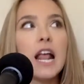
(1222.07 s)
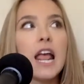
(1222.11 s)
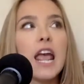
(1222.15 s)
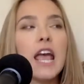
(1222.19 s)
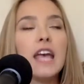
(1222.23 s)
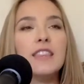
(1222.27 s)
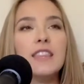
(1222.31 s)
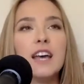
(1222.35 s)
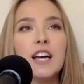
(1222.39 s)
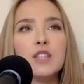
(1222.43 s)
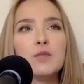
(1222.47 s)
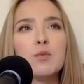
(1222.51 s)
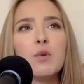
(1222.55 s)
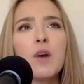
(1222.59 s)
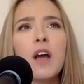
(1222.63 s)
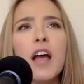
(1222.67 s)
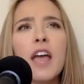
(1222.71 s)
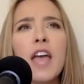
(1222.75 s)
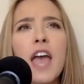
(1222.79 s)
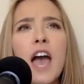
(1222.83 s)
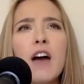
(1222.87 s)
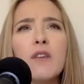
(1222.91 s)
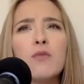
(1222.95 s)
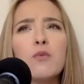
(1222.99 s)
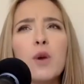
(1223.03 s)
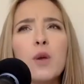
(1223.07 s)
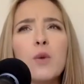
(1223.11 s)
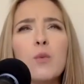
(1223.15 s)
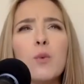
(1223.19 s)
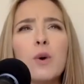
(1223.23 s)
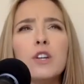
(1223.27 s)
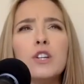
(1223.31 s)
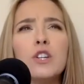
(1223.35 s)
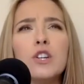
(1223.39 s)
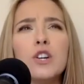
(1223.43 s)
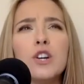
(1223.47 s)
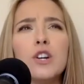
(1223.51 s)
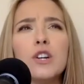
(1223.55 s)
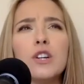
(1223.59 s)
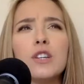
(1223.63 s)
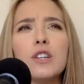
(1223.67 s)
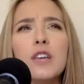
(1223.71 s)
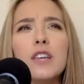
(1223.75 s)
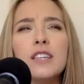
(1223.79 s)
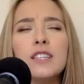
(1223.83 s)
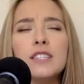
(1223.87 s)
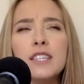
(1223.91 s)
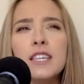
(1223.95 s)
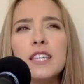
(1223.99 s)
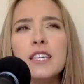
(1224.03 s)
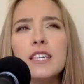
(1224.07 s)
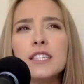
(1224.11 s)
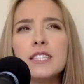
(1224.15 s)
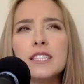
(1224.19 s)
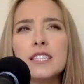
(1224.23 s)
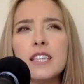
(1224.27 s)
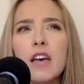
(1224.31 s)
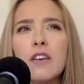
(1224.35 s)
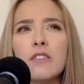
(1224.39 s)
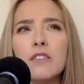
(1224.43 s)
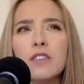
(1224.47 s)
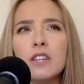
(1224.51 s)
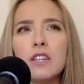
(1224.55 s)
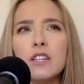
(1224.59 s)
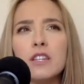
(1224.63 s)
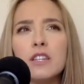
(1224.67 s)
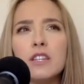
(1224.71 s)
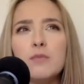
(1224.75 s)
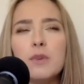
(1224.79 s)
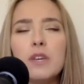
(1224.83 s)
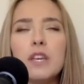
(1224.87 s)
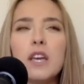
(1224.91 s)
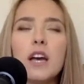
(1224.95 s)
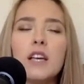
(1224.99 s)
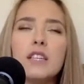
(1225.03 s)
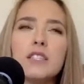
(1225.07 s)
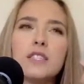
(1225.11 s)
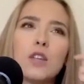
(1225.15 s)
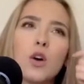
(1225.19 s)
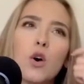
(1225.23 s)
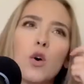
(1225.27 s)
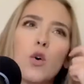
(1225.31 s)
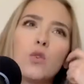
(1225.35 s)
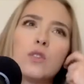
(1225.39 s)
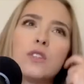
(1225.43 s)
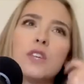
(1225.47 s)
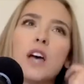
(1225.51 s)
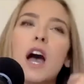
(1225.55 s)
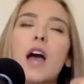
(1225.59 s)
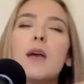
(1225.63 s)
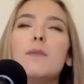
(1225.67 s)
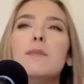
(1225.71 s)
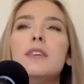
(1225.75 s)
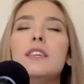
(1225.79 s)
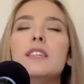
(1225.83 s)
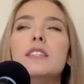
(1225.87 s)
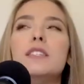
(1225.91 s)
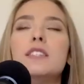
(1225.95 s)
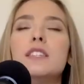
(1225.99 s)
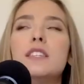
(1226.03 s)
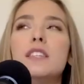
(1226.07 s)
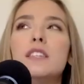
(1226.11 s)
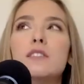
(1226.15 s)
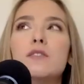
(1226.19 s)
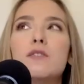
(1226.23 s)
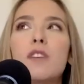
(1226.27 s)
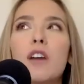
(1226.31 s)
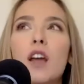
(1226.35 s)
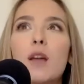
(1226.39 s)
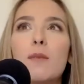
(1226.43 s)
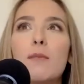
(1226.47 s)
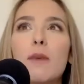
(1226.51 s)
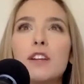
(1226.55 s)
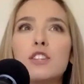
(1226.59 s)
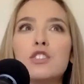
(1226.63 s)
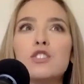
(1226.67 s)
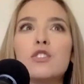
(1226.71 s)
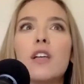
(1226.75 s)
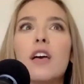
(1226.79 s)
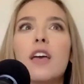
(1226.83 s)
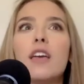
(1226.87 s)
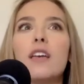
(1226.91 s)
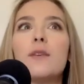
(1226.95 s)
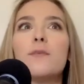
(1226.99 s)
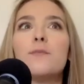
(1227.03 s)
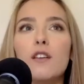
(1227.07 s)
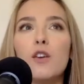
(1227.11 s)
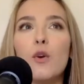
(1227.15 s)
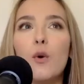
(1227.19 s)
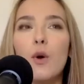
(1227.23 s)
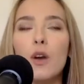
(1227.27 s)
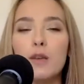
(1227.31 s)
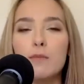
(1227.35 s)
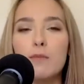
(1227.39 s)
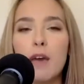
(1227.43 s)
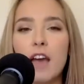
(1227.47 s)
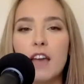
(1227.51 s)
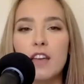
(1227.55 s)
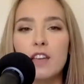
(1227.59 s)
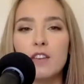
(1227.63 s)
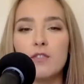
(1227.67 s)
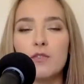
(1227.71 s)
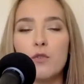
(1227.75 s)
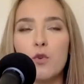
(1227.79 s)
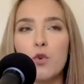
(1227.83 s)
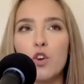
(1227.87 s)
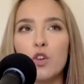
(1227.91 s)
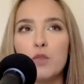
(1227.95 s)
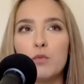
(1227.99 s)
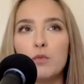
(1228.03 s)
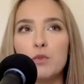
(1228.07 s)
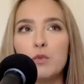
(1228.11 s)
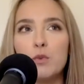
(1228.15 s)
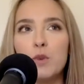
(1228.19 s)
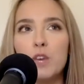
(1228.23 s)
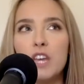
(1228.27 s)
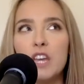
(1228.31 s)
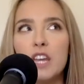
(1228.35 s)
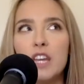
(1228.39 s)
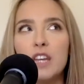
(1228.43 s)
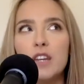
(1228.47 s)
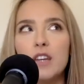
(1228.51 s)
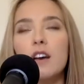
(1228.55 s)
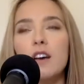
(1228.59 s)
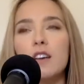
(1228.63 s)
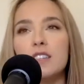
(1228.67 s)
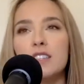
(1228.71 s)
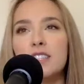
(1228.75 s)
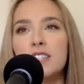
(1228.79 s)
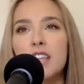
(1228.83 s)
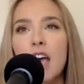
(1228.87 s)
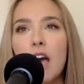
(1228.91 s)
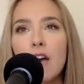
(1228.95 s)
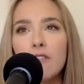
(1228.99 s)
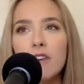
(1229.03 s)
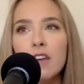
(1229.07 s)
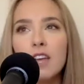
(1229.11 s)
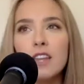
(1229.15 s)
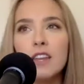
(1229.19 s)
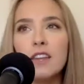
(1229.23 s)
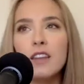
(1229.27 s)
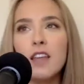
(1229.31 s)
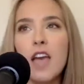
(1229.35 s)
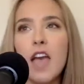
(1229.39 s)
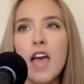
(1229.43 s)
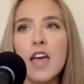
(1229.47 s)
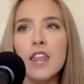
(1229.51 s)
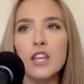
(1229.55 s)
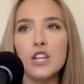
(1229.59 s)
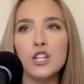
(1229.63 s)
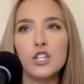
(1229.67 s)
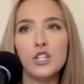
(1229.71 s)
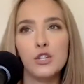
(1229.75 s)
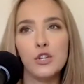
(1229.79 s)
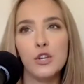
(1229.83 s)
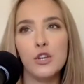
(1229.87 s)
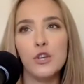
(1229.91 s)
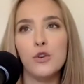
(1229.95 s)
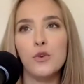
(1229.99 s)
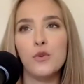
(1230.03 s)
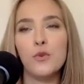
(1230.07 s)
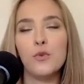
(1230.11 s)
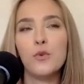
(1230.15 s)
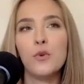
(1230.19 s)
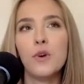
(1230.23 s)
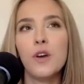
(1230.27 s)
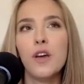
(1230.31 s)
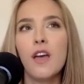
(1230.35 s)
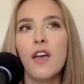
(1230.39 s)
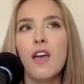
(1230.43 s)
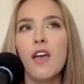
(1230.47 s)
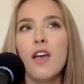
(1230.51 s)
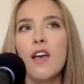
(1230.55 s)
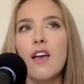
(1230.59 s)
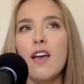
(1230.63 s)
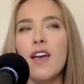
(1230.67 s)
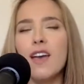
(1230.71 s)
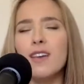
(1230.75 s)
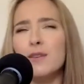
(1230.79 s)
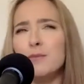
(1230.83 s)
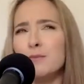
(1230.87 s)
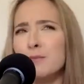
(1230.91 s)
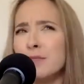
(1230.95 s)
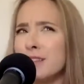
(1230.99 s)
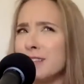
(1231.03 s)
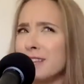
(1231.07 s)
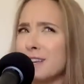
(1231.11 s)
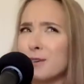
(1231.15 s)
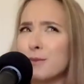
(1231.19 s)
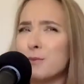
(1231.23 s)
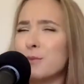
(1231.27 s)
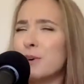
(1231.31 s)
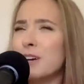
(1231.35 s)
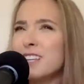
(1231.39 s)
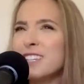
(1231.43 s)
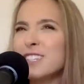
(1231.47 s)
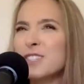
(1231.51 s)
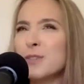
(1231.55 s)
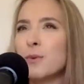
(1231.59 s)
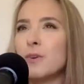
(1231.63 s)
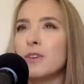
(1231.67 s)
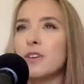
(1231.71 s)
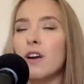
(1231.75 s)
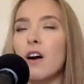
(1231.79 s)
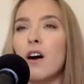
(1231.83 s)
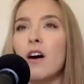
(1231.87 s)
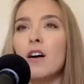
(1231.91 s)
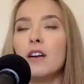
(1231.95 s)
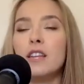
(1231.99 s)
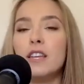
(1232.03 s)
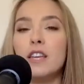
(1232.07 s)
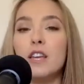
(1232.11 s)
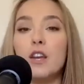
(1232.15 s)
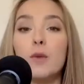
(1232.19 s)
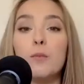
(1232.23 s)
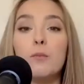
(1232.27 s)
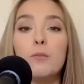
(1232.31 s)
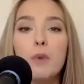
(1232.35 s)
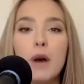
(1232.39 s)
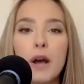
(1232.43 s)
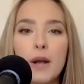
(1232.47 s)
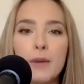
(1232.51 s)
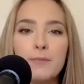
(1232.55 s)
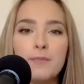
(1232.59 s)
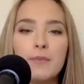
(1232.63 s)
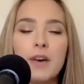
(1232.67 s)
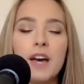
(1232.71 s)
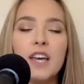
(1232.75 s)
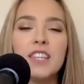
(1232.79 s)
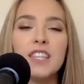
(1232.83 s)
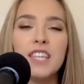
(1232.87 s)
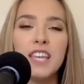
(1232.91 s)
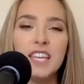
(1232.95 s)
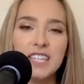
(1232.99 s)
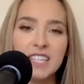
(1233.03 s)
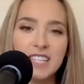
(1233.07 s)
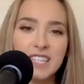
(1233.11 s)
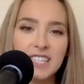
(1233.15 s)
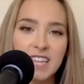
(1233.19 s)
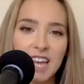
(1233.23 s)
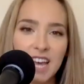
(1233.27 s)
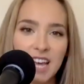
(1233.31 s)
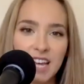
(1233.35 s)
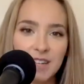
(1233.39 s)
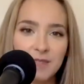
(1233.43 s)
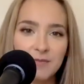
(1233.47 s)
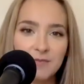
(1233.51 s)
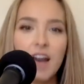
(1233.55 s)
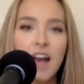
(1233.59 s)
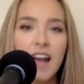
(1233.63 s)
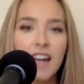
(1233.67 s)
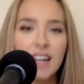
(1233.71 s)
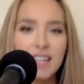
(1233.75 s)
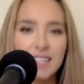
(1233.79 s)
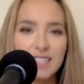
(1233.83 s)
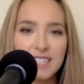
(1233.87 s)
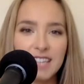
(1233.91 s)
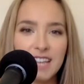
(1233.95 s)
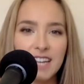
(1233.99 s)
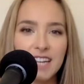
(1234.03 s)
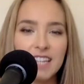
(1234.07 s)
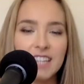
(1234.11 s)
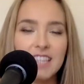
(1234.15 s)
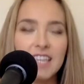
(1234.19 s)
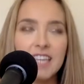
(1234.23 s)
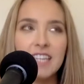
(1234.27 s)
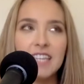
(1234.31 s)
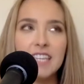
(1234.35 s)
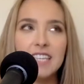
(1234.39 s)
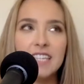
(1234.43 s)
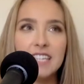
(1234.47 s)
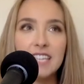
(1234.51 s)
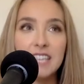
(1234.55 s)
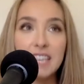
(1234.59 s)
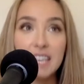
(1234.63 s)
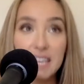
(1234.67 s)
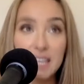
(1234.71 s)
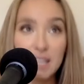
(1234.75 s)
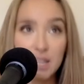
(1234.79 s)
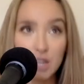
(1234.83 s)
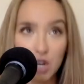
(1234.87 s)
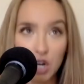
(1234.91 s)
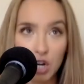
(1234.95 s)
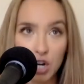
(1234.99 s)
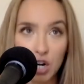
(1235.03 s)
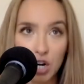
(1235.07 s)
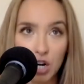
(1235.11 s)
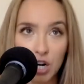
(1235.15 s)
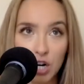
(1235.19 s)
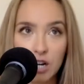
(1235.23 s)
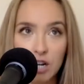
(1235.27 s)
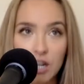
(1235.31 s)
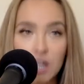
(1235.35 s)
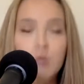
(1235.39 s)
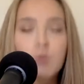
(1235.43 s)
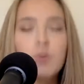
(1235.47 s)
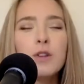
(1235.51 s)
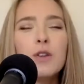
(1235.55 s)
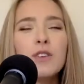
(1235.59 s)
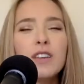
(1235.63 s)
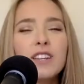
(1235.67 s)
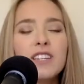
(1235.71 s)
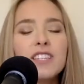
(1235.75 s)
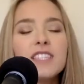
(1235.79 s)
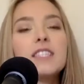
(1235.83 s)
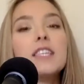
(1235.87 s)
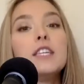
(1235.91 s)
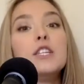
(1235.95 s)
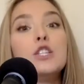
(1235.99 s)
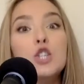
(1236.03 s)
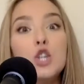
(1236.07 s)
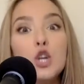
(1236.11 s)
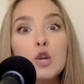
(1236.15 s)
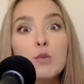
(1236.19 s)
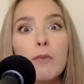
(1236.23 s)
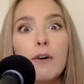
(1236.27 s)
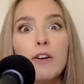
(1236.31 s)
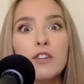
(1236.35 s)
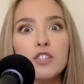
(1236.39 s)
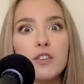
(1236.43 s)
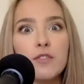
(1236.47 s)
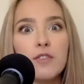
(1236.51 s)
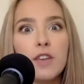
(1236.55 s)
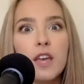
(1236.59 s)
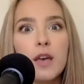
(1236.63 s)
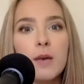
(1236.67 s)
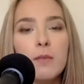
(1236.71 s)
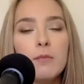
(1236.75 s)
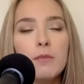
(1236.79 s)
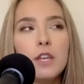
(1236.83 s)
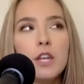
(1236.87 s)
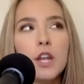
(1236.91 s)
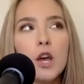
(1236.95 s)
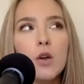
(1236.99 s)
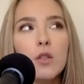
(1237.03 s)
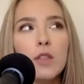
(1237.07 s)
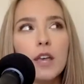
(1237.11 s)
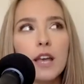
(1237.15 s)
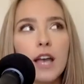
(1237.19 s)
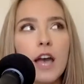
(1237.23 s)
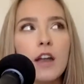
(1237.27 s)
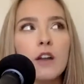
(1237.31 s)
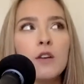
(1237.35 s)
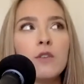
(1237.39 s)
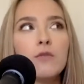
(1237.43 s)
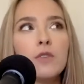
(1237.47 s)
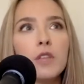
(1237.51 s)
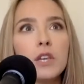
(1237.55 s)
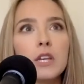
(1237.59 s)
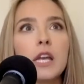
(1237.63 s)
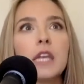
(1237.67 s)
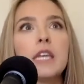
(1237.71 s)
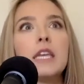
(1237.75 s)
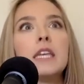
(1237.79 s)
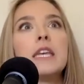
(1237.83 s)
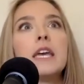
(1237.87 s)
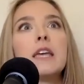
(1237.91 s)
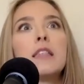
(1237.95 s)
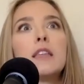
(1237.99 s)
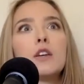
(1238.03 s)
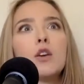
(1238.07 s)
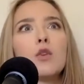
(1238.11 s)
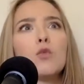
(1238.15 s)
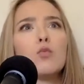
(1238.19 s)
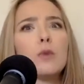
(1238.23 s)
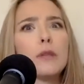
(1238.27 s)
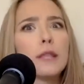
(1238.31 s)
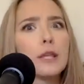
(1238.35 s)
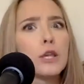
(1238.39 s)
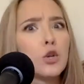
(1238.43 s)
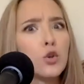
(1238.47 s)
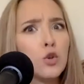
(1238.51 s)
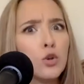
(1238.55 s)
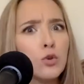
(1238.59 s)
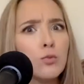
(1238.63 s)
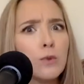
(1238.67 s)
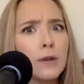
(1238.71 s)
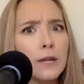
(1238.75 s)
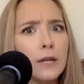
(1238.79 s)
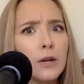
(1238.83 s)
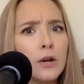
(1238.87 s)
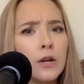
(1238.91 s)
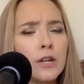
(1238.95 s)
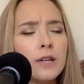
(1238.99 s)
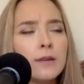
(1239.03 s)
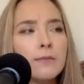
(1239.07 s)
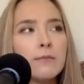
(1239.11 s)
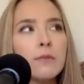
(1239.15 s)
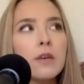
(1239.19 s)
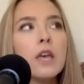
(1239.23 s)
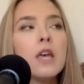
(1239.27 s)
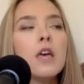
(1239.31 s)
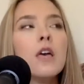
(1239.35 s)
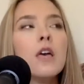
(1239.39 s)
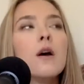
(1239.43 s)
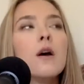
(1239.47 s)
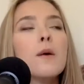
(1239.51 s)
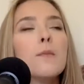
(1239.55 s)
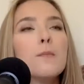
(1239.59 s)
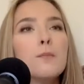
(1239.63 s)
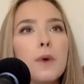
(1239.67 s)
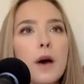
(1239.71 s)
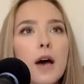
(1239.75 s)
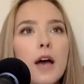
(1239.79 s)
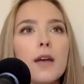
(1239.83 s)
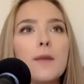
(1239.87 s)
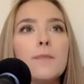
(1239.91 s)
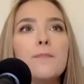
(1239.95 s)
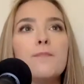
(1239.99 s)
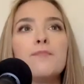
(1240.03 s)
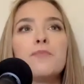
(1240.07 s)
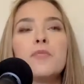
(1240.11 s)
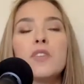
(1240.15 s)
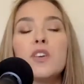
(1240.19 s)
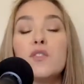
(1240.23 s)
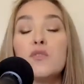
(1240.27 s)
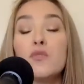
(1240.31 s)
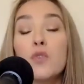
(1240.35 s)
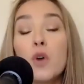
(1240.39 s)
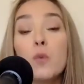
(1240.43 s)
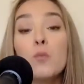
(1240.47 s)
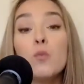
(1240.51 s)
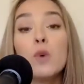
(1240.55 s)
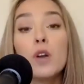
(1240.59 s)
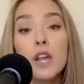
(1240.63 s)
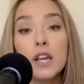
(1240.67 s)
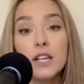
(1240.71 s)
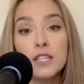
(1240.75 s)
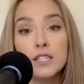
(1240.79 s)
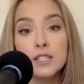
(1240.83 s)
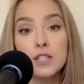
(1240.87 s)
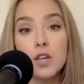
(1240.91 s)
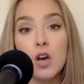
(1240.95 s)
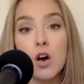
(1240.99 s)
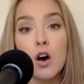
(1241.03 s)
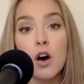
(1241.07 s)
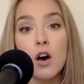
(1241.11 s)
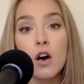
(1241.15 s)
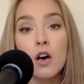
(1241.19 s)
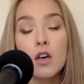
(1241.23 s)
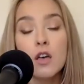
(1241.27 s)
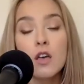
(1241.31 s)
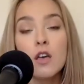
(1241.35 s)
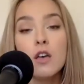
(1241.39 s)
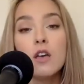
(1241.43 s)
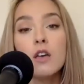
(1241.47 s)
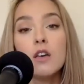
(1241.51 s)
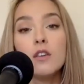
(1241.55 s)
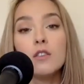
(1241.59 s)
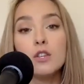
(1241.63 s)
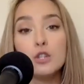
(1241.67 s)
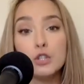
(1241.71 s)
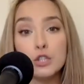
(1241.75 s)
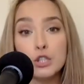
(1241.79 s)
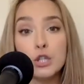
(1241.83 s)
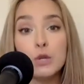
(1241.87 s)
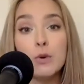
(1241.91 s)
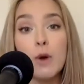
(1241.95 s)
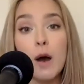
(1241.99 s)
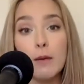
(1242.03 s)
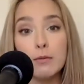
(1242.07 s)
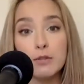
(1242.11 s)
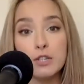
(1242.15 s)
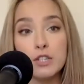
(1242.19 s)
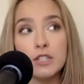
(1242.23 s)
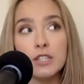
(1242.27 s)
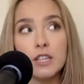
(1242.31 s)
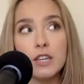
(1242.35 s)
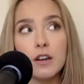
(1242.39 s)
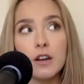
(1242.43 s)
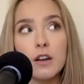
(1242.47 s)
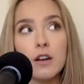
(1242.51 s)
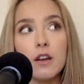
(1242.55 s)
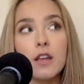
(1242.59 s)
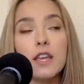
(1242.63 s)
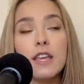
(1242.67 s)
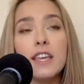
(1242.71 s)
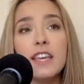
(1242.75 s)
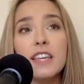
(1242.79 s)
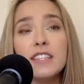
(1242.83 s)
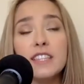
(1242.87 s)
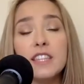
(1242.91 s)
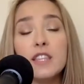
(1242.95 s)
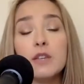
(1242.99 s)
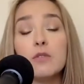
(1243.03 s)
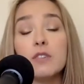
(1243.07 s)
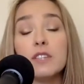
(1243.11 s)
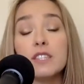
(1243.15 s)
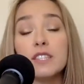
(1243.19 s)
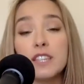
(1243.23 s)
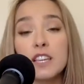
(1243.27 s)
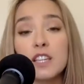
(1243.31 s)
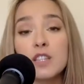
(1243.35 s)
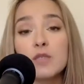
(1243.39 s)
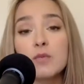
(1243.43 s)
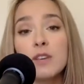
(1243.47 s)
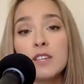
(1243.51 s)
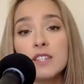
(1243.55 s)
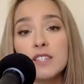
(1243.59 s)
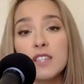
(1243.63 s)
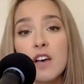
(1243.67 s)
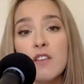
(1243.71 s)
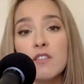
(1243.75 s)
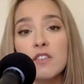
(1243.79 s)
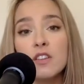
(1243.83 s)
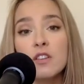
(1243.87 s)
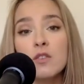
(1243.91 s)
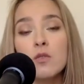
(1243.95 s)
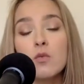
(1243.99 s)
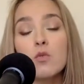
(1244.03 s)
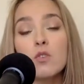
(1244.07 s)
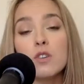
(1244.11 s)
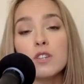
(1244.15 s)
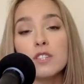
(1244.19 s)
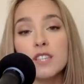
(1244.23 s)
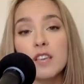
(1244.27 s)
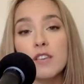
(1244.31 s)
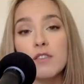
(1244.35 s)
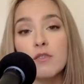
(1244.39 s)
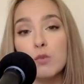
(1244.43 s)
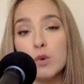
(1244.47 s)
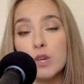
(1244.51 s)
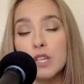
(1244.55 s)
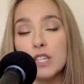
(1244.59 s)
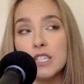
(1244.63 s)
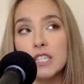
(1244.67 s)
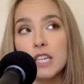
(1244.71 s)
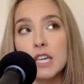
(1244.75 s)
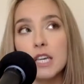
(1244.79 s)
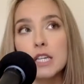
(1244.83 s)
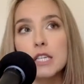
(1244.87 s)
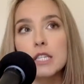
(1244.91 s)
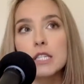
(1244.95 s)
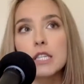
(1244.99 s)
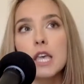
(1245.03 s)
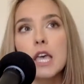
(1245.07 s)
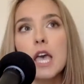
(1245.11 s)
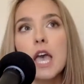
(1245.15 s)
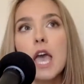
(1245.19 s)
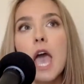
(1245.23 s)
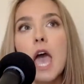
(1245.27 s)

And that's where I halfway wondered, is he a 7? Because the whole time he's very much like going back and forth between a 7 and a 2, and like what is going on here. But at the end of the day, I decided that he's either, because we don't get to see too much of him, you know, like I don't feel like I can get like a really good read on him, but from what I saw, there's two options here. He's either a 6-wing 7 or a 7-wing 6.